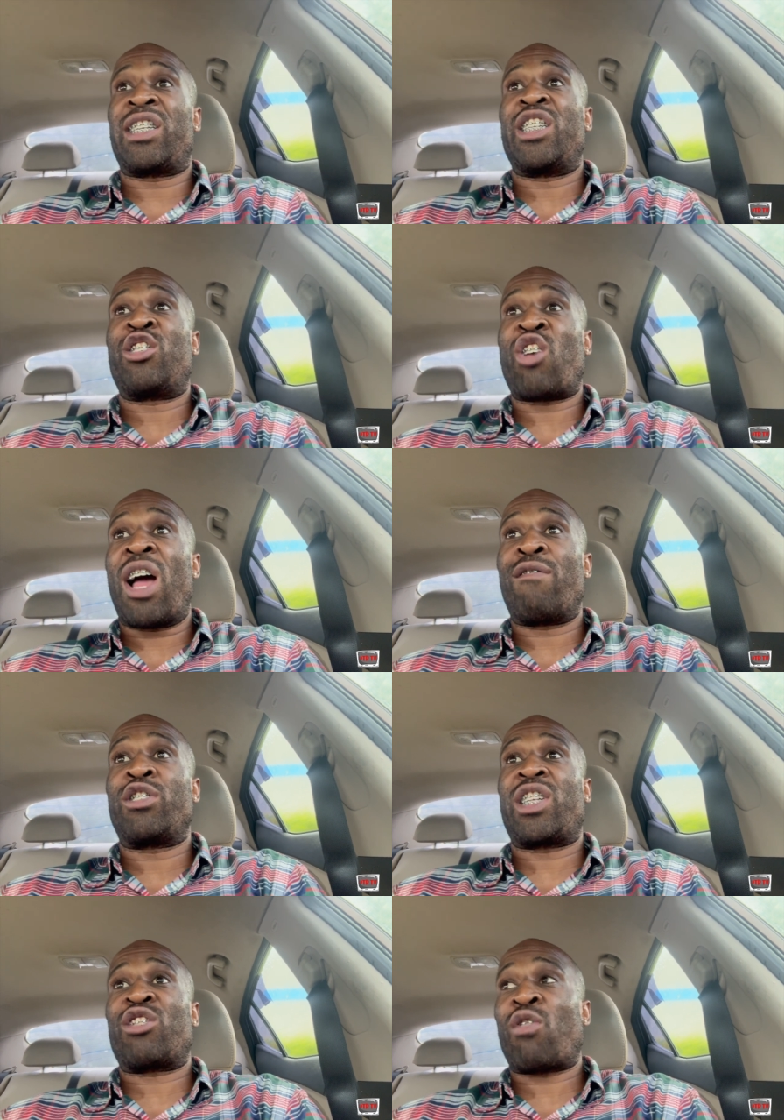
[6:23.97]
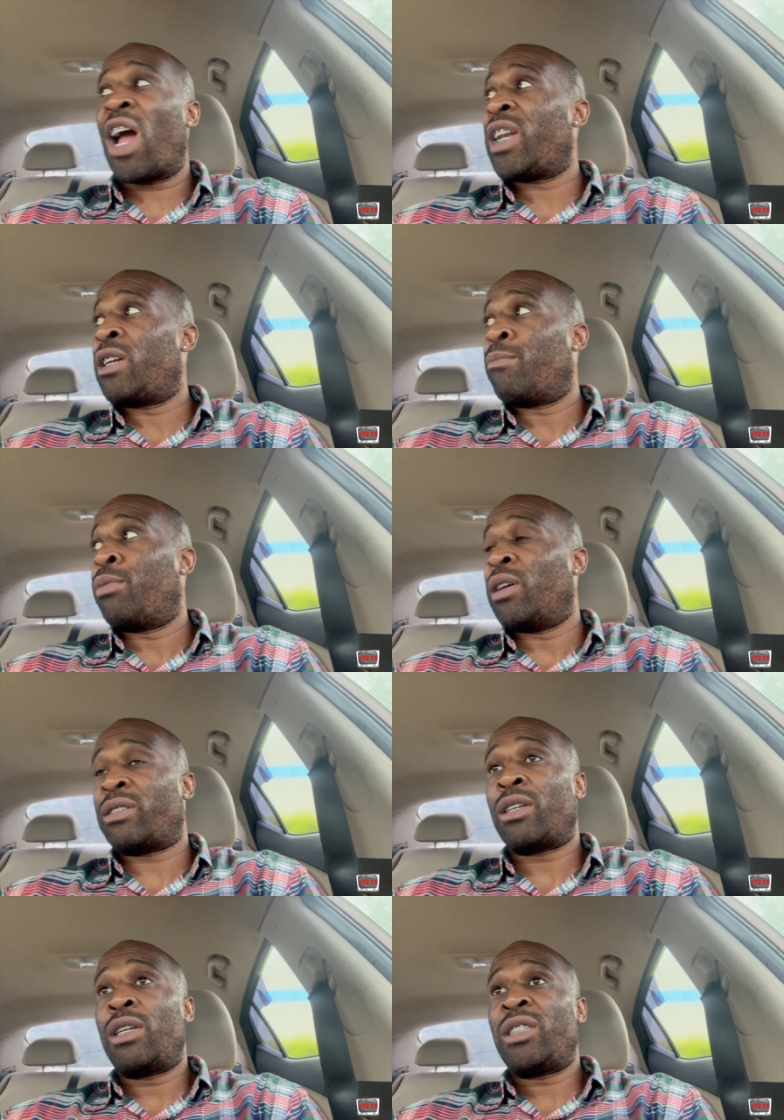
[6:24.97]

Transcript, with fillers: and the drivers that's riding the bus,